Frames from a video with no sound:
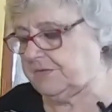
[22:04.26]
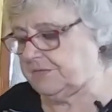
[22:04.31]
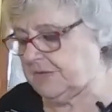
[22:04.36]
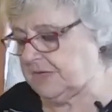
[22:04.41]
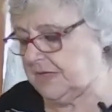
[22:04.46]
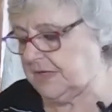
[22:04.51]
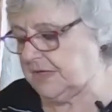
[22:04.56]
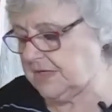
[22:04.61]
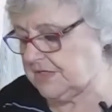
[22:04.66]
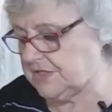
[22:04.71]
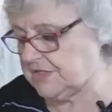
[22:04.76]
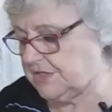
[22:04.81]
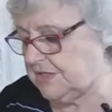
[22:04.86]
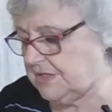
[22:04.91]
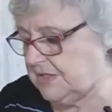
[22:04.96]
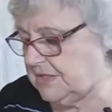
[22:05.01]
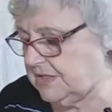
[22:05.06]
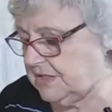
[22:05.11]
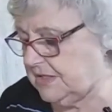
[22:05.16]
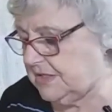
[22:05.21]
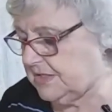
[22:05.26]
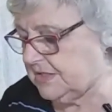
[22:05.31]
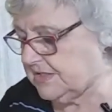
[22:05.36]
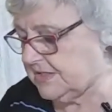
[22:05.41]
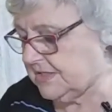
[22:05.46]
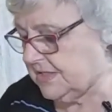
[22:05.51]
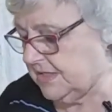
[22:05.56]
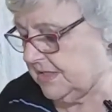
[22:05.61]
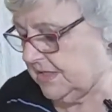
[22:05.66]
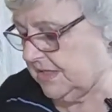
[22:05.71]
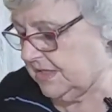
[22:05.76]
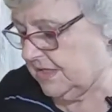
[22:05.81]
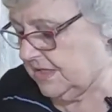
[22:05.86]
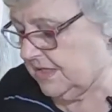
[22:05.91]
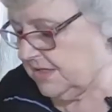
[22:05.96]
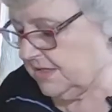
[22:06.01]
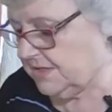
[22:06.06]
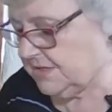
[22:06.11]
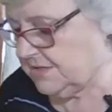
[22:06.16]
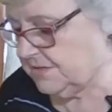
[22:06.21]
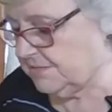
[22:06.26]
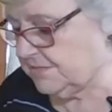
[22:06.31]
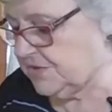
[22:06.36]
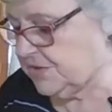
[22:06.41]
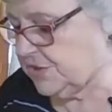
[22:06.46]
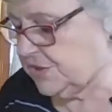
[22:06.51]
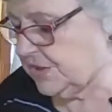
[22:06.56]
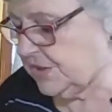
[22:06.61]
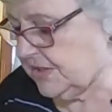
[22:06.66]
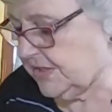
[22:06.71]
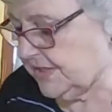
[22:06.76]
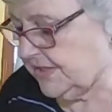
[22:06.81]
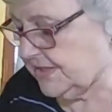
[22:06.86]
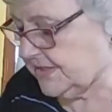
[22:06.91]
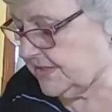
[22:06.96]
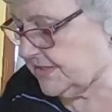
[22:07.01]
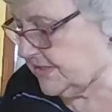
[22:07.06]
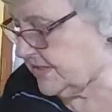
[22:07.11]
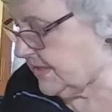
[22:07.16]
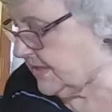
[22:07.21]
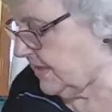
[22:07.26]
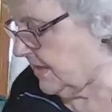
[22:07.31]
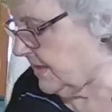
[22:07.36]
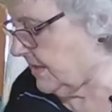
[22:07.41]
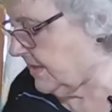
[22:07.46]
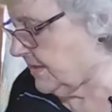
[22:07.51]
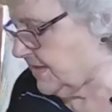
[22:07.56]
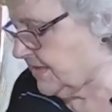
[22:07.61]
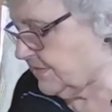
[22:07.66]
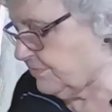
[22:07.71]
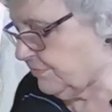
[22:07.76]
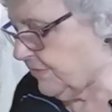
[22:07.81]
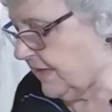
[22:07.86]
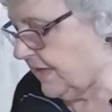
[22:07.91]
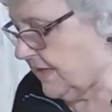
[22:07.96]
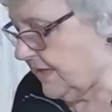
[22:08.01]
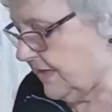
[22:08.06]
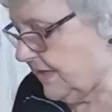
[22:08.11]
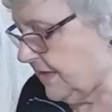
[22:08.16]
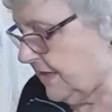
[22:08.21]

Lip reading: it actually needs some chilies sprinkling